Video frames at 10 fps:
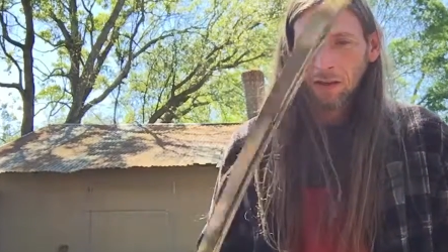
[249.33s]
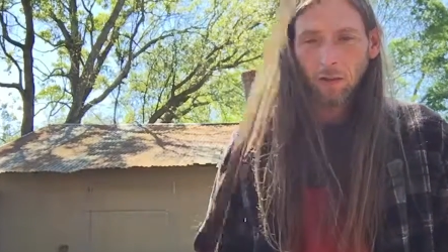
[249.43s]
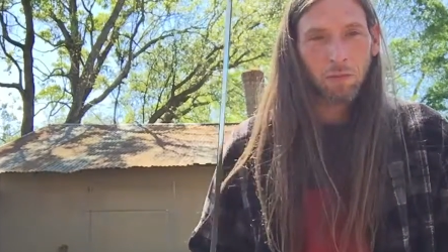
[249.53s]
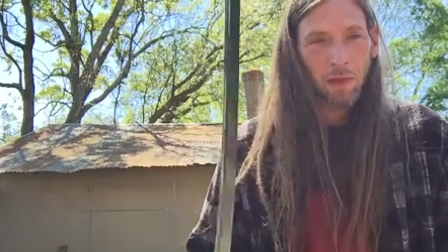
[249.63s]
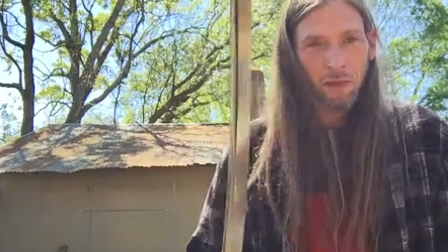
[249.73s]
And
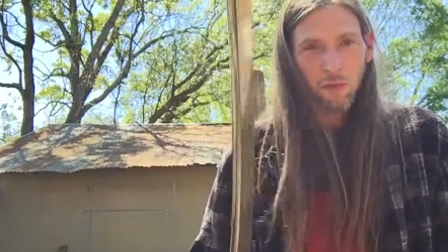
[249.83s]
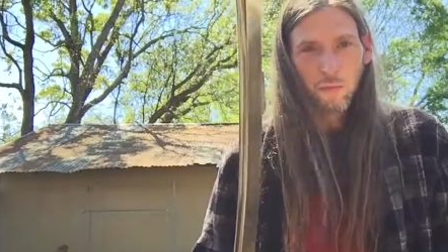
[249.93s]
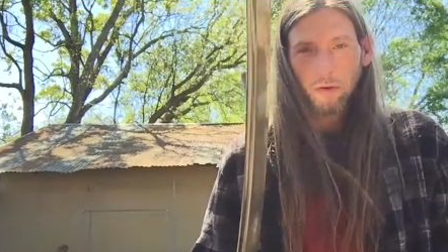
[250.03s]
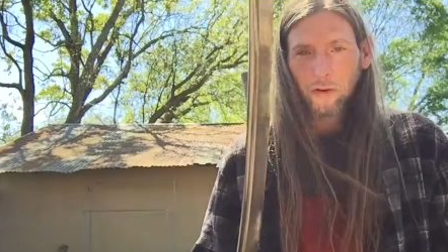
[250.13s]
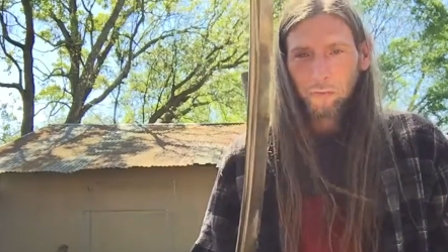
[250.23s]
the blade is
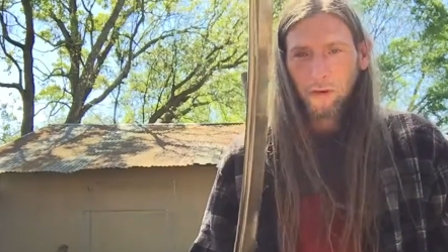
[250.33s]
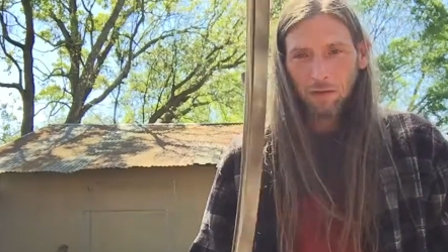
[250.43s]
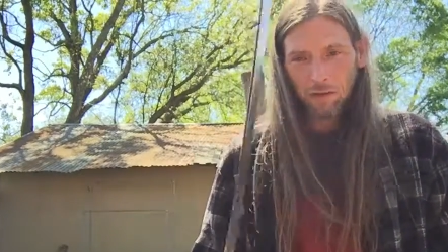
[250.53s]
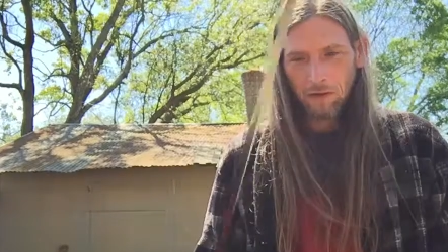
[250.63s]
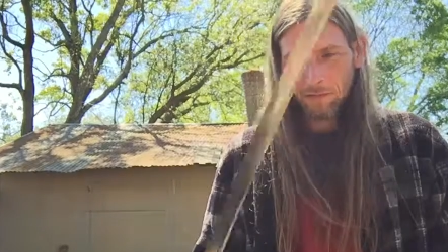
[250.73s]
pretty
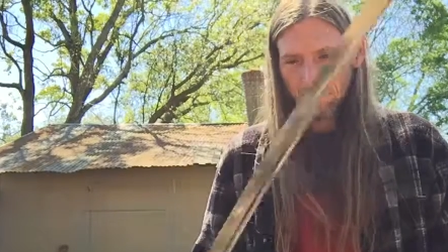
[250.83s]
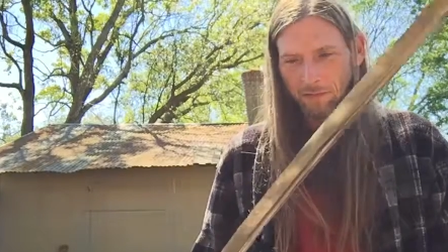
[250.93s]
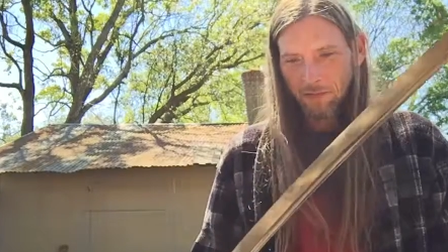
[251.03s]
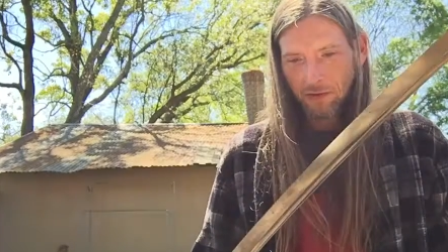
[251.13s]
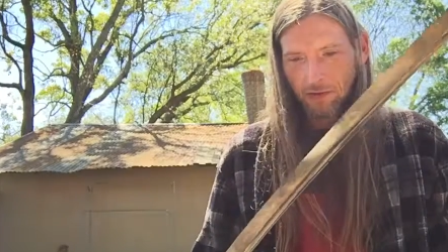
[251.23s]
beefy.
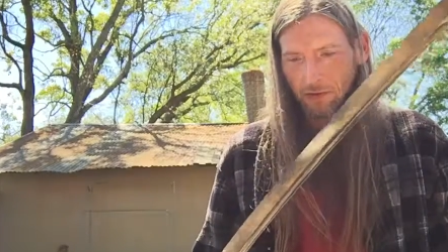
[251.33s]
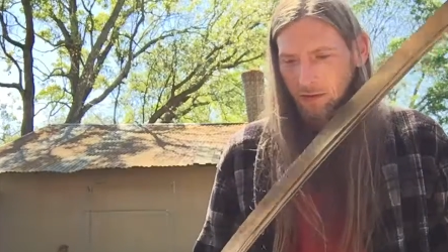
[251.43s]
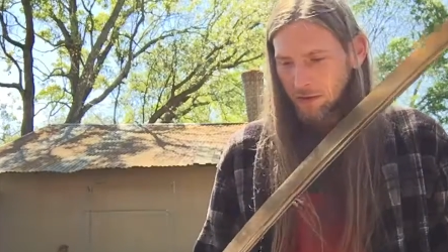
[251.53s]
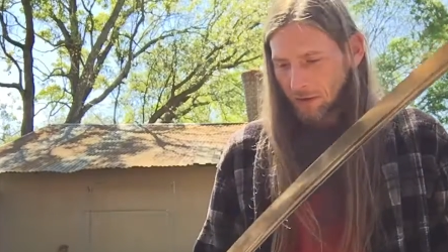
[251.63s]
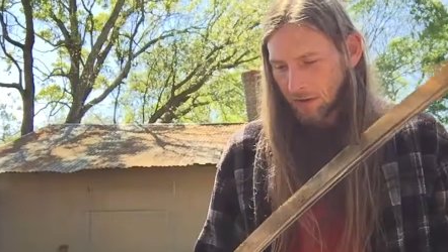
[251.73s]

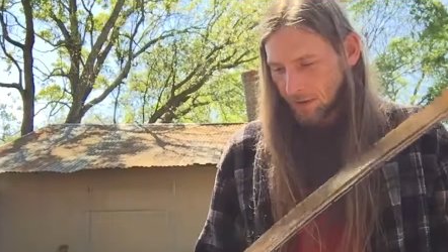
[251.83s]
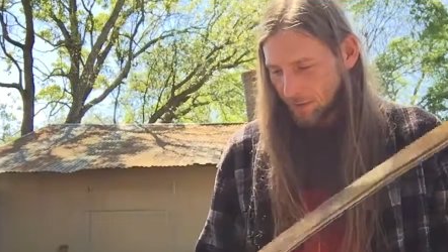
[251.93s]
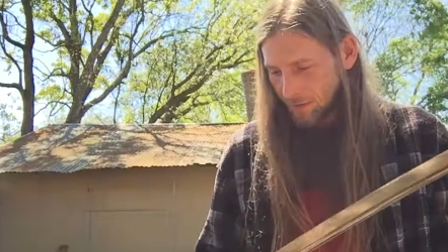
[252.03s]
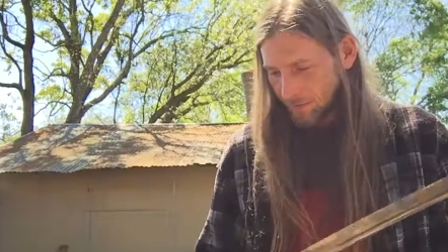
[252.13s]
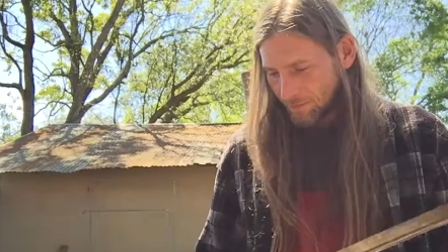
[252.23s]

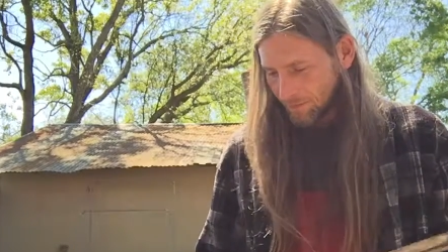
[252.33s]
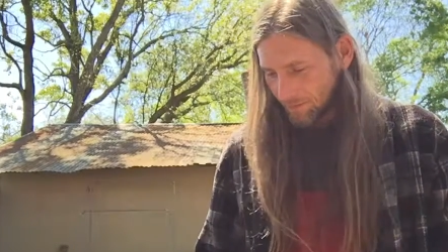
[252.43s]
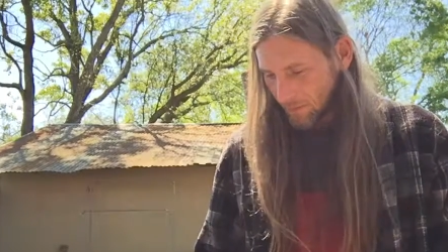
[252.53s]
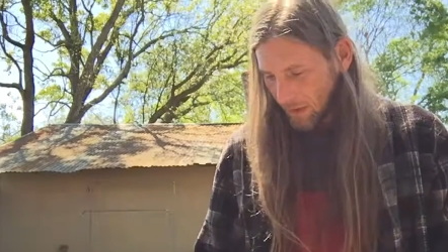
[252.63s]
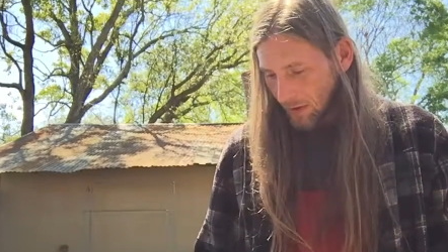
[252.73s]

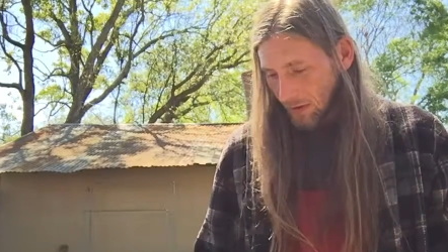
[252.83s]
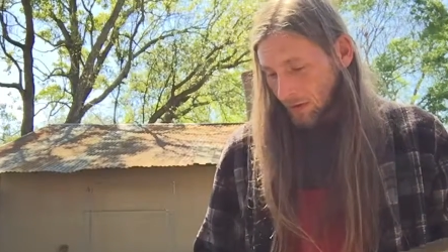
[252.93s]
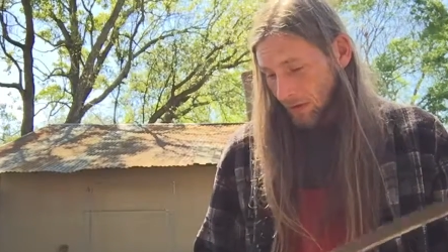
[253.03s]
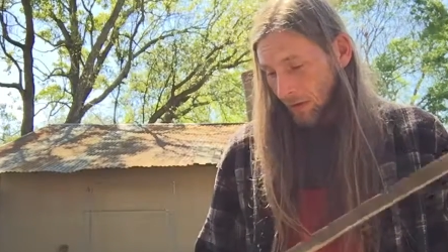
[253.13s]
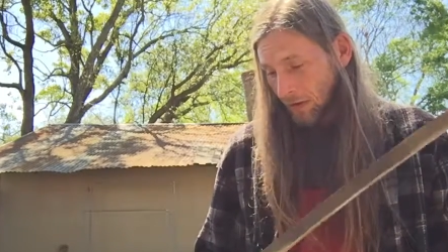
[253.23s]

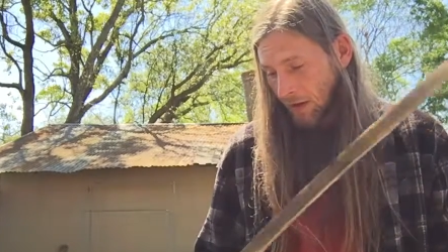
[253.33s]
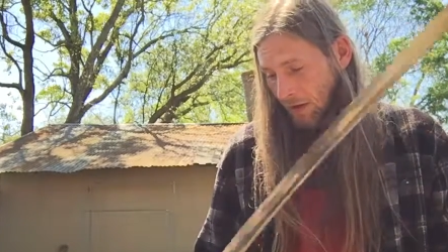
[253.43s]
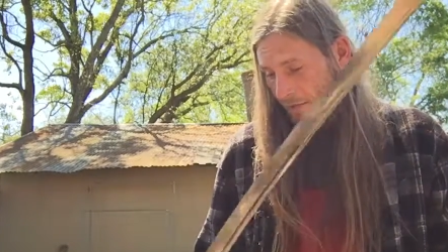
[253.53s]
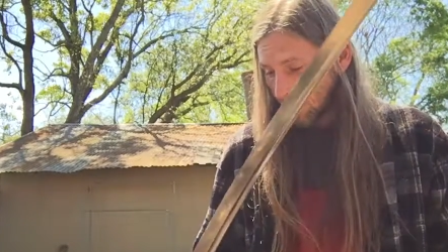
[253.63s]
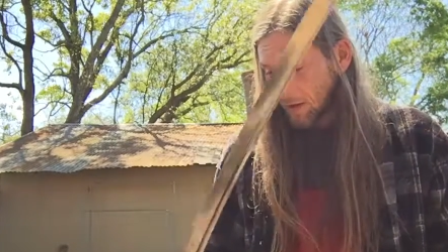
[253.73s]

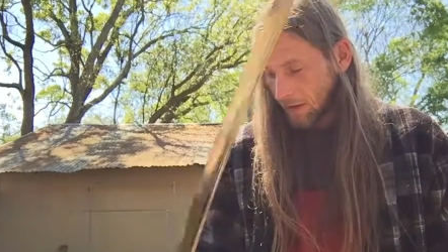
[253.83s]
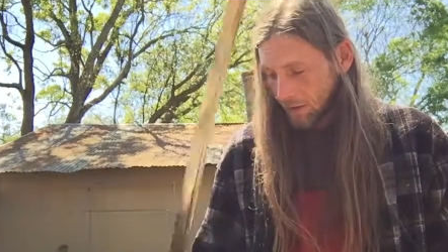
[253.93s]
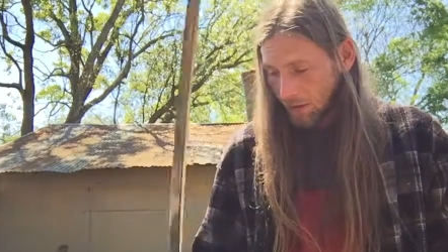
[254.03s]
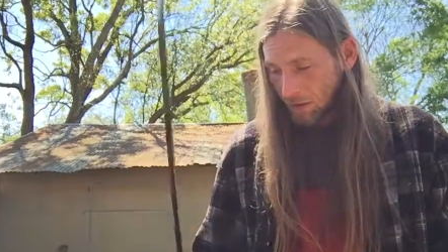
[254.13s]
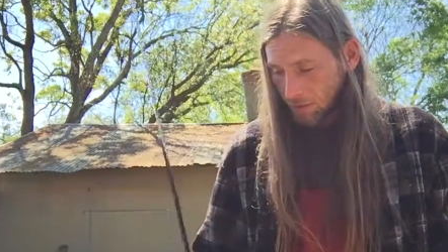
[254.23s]

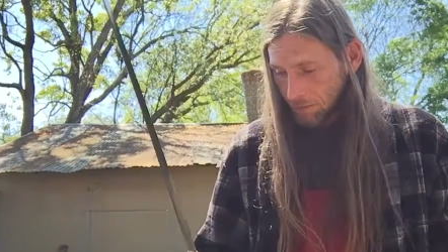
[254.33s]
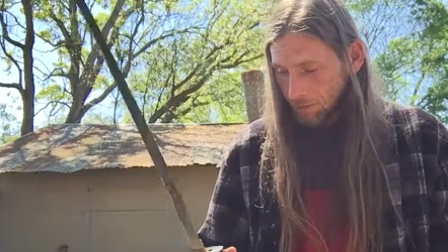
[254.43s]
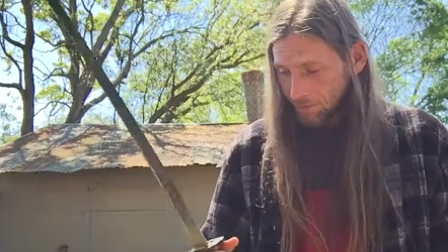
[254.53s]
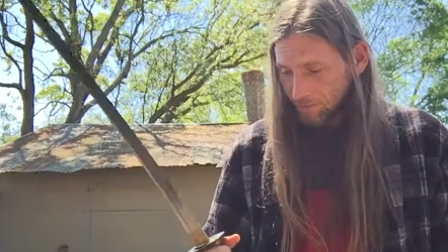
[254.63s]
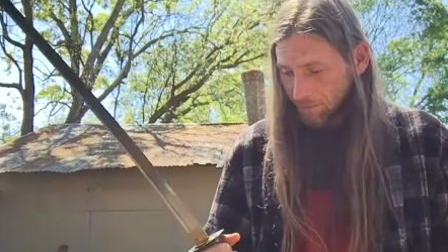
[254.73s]
10.95, you know,
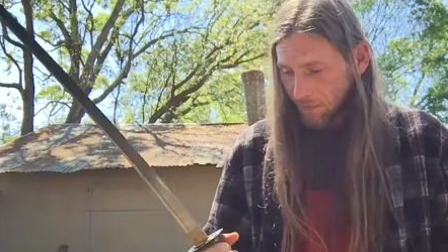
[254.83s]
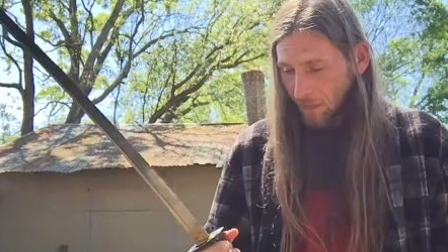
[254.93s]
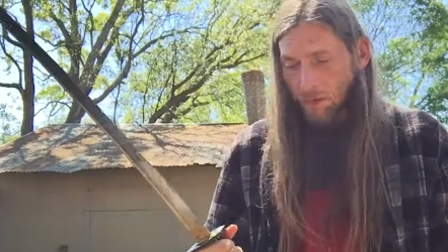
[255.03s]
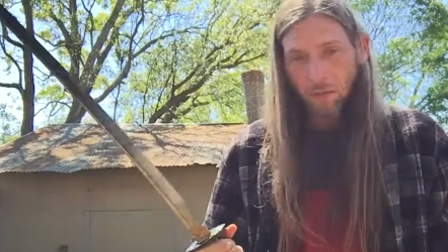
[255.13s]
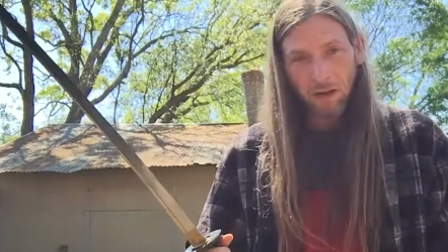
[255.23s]

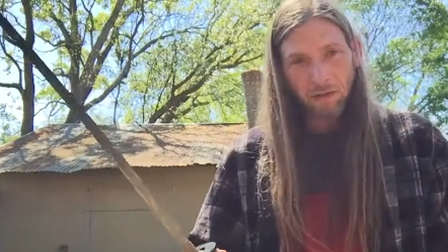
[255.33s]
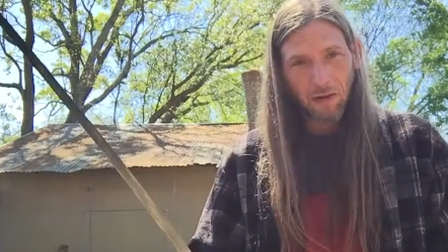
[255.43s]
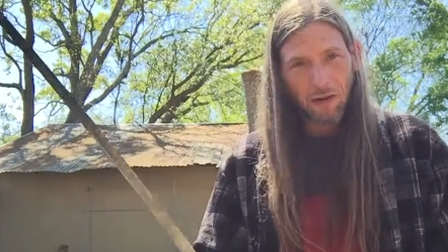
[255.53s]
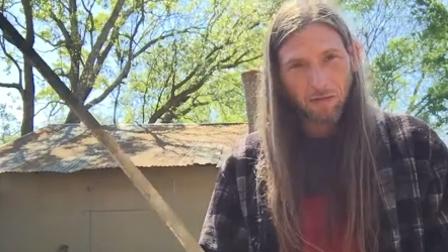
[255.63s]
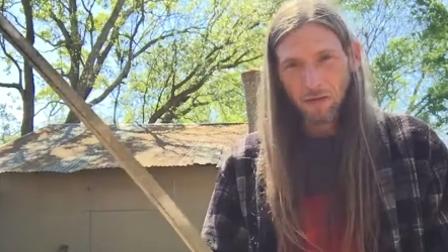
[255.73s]
made for
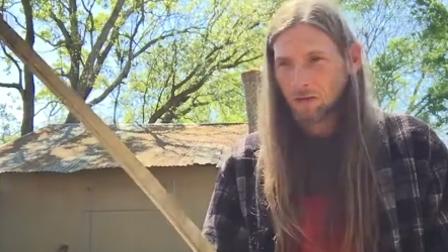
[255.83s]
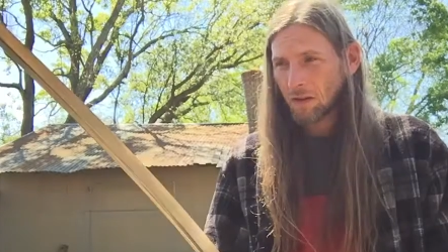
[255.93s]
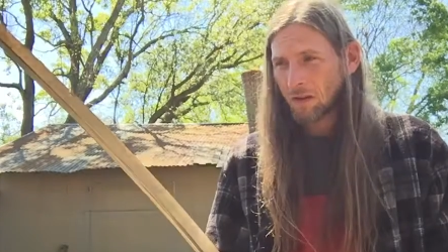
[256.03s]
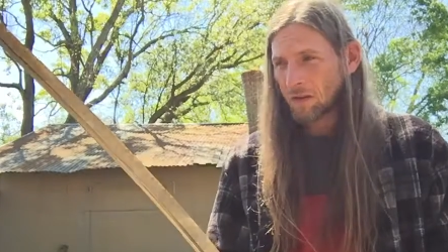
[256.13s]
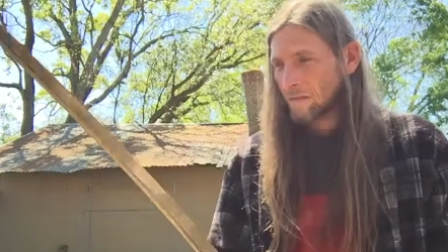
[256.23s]
heavier
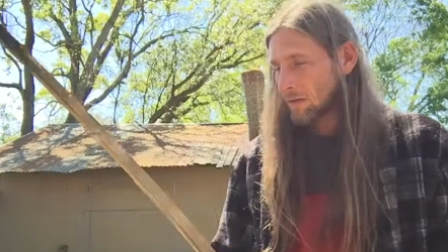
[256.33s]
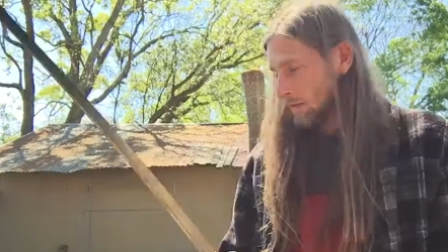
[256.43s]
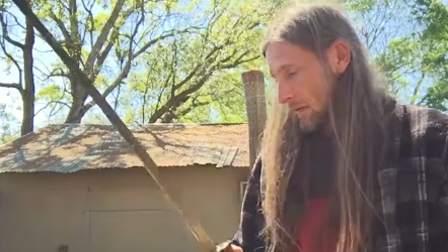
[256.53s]
targets.